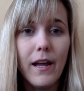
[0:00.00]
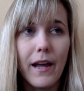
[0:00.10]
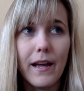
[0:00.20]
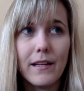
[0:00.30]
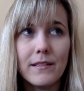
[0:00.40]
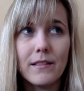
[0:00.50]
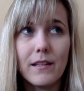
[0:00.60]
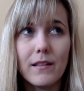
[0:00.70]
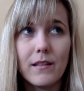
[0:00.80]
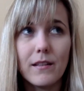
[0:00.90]
and
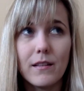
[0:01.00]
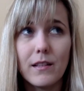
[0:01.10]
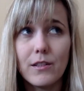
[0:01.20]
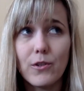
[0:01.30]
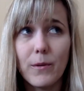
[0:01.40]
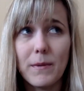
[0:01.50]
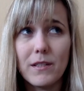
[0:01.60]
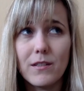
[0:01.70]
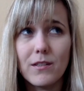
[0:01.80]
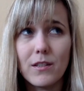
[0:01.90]
the trip
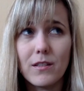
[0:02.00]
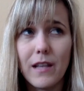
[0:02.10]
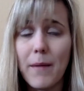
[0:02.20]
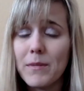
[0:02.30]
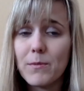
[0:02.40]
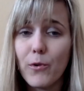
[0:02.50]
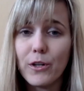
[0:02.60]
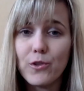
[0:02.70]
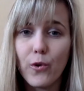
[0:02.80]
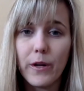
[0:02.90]
is just that much more
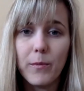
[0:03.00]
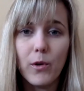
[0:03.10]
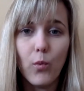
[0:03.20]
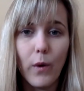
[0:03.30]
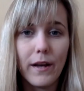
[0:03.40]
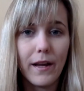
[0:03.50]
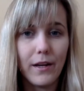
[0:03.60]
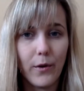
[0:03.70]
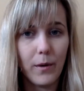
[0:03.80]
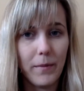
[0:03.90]
enjoyable when I
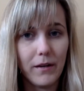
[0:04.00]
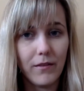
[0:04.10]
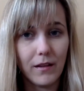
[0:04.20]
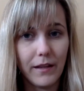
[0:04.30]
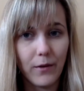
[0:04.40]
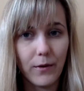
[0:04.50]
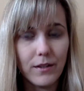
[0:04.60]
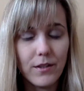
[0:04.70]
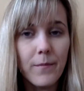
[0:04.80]
know a bit of the language,